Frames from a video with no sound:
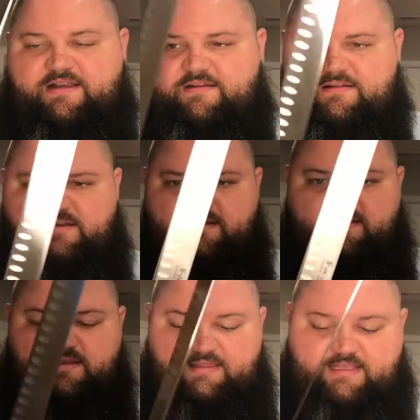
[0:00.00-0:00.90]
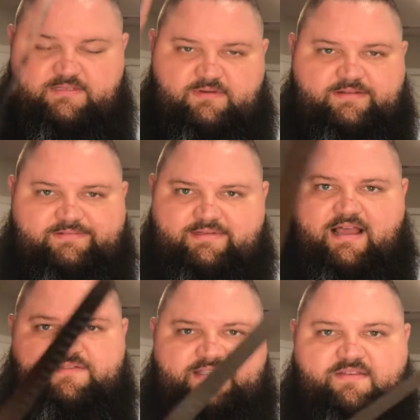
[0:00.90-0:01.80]
here. This one,
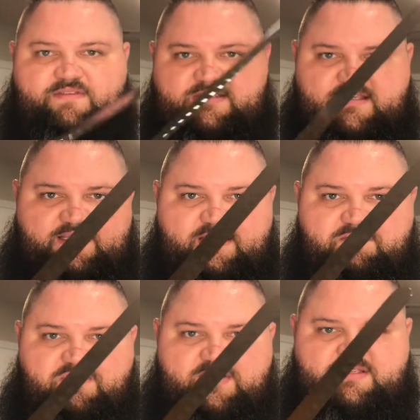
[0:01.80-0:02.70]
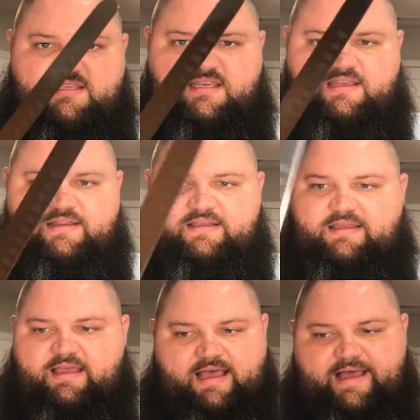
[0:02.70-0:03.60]
obviously, I've used this on the brisket.
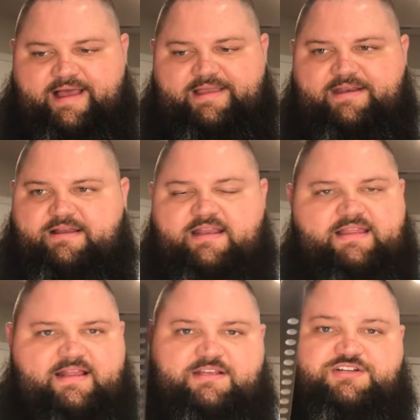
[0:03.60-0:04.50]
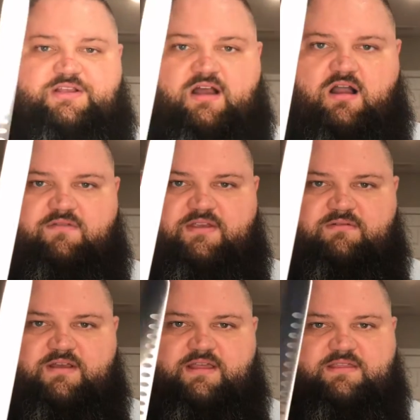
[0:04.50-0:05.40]
You know, anything that you're
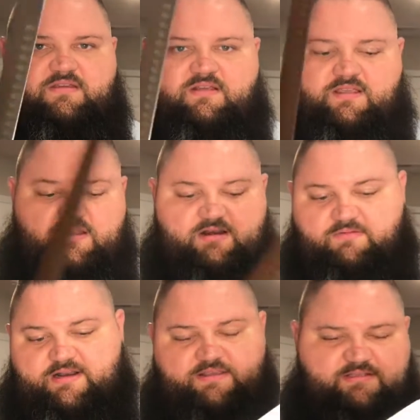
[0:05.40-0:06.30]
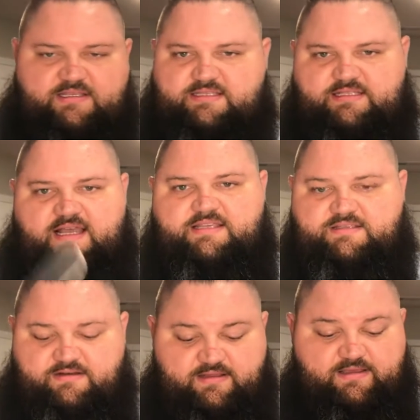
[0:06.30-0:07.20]
carving with, you're going to want to use this
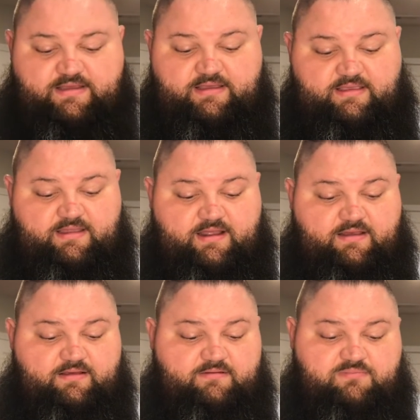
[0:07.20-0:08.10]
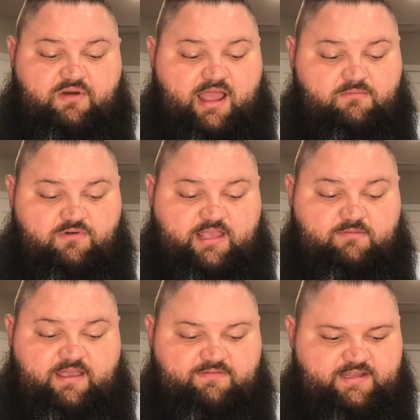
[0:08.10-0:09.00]
slicer. You know, prime
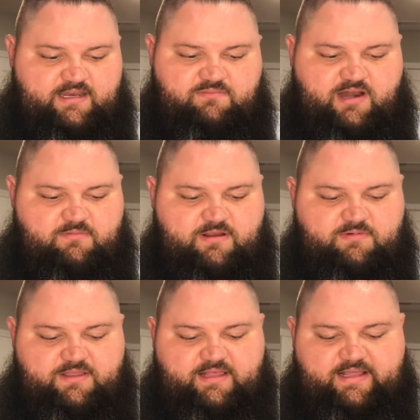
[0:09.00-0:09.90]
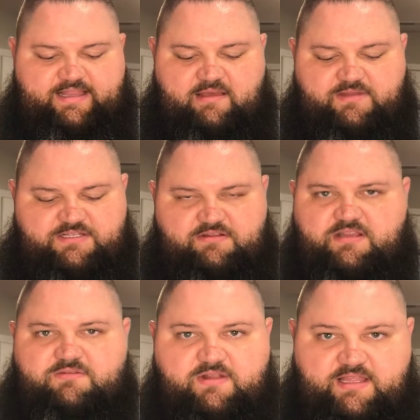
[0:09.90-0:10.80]
rib. We haven't done any prime rib or anything like that, but you
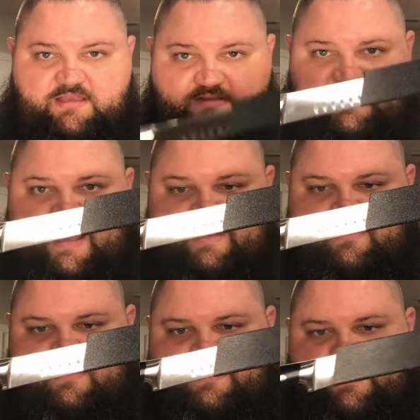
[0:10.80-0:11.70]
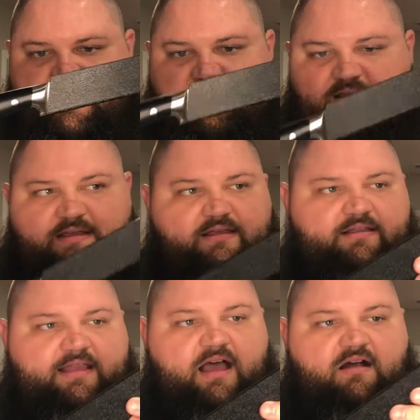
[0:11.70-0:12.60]
could really use that on there.
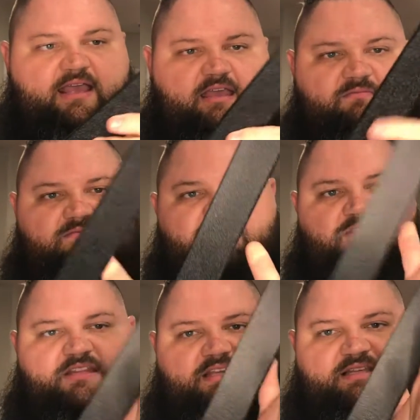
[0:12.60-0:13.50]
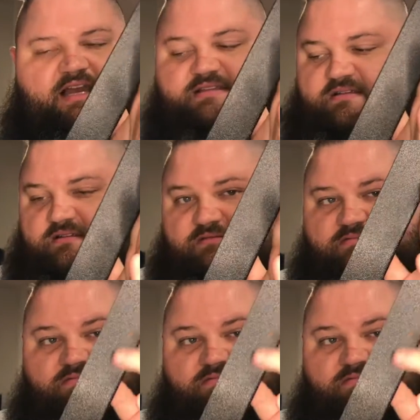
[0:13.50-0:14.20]
They all came with these nice little